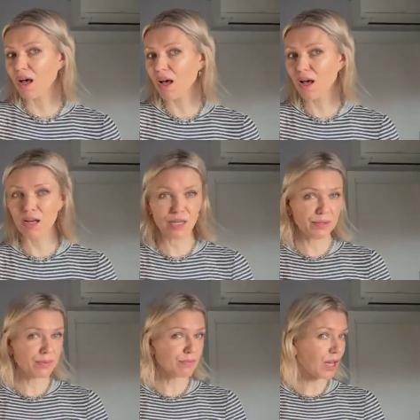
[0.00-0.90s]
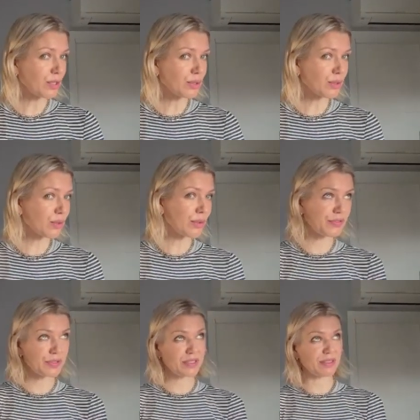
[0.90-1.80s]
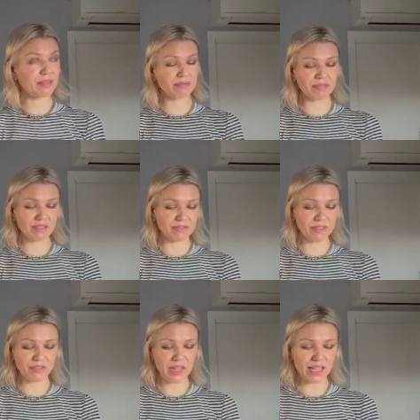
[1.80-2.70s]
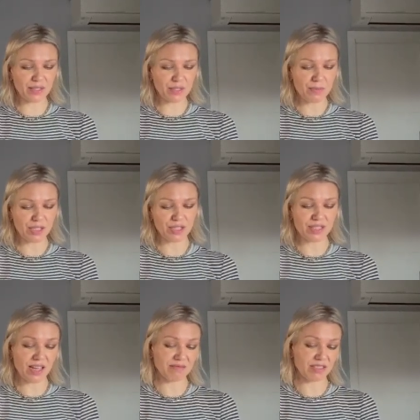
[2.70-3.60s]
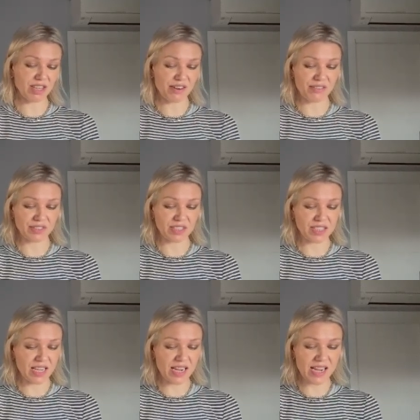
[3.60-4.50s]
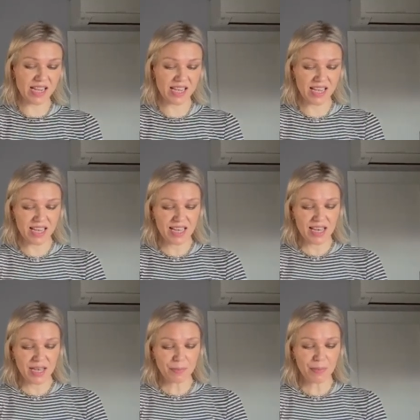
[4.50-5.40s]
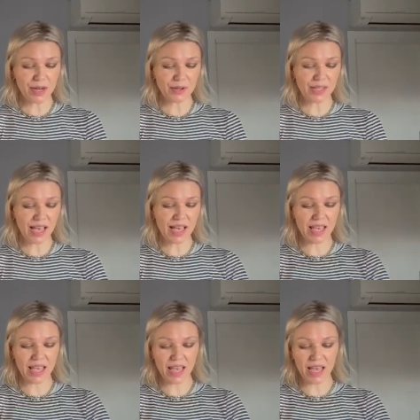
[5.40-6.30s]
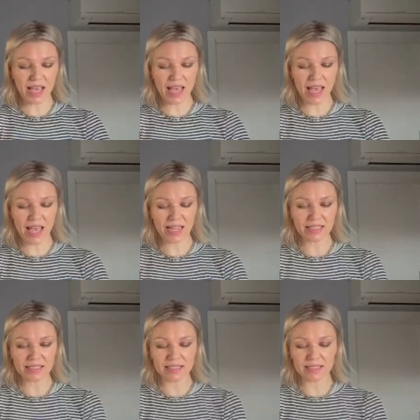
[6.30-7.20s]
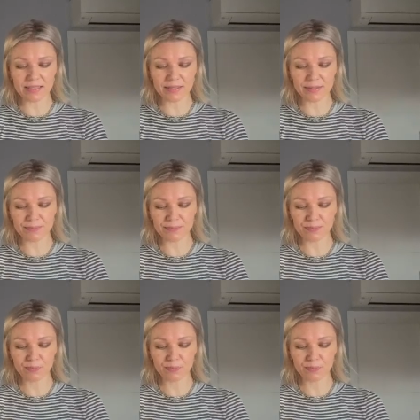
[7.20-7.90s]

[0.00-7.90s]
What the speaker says: I don't know if it reflects so much sun for today, but okay. And I